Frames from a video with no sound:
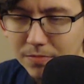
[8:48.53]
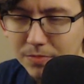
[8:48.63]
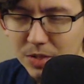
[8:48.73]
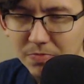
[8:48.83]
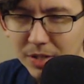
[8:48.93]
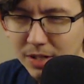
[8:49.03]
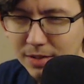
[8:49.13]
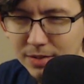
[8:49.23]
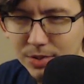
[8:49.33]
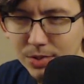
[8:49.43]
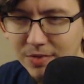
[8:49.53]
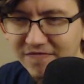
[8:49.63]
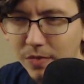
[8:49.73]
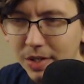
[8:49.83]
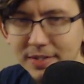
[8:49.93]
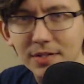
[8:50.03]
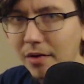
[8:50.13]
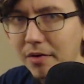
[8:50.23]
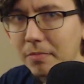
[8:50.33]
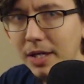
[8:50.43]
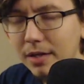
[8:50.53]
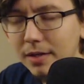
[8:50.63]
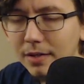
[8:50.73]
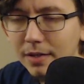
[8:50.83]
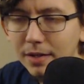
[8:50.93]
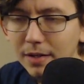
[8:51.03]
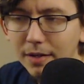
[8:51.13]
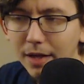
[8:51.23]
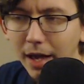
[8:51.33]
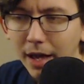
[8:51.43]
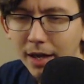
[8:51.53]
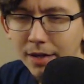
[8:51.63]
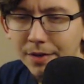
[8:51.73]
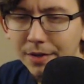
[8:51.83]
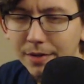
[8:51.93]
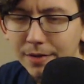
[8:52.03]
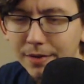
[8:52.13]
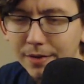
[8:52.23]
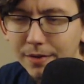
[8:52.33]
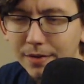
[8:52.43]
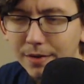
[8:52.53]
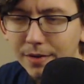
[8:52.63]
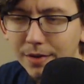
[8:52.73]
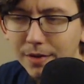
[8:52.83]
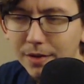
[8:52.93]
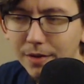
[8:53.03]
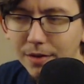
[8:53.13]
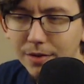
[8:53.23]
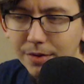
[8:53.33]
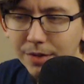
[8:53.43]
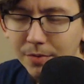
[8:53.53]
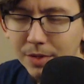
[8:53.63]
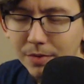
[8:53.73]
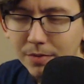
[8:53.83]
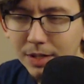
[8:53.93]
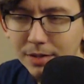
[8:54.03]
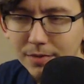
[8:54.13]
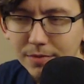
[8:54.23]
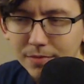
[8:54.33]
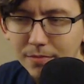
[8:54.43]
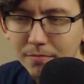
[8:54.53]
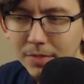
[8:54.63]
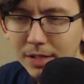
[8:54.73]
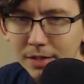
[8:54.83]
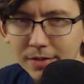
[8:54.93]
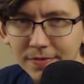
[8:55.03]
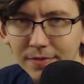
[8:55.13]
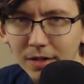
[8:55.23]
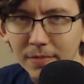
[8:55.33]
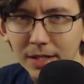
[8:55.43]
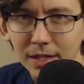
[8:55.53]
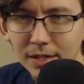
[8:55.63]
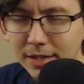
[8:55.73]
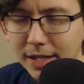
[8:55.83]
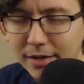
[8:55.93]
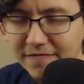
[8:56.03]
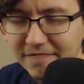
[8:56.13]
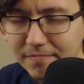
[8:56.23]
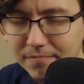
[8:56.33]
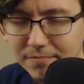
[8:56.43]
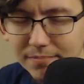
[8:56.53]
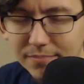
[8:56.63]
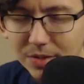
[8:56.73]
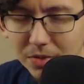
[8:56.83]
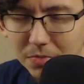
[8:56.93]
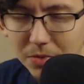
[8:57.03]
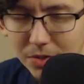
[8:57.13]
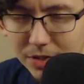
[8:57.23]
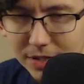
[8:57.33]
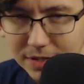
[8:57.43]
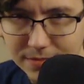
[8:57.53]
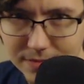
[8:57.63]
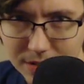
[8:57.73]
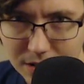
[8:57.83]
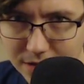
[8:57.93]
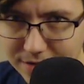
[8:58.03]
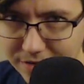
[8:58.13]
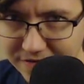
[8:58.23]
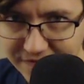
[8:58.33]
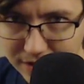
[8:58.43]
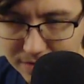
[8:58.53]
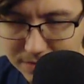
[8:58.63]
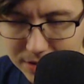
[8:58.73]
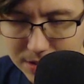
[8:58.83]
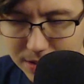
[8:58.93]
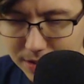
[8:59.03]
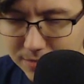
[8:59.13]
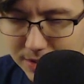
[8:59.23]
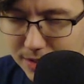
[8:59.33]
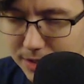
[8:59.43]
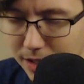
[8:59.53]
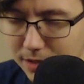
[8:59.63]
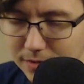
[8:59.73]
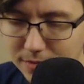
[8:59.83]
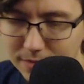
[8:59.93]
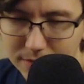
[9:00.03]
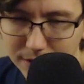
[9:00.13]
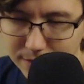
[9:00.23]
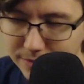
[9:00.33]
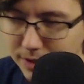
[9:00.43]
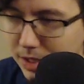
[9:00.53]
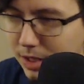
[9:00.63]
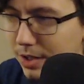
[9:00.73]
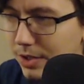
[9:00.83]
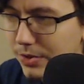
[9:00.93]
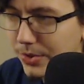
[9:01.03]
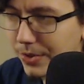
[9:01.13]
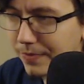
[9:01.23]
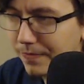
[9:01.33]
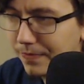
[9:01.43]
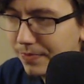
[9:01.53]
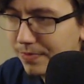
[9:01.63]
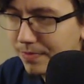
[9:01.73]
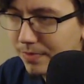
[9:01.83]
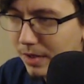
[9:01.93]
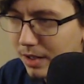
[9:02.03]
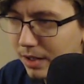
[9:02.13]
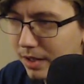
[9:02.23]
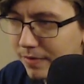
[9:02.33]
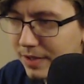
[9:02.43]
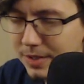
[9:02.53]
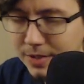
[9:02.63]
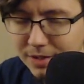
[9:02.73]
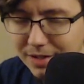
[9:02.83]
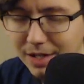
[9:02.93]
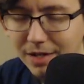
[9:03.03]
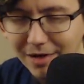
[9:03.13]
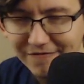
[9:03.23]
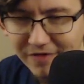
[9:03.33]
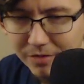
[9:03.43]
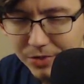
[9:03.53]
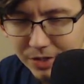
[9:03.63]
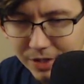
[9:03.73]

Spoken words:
just because of what it's done to me. And we don't need me coming in and out of the community 30 fucking million times. It's not, no. So that's it. I've rambled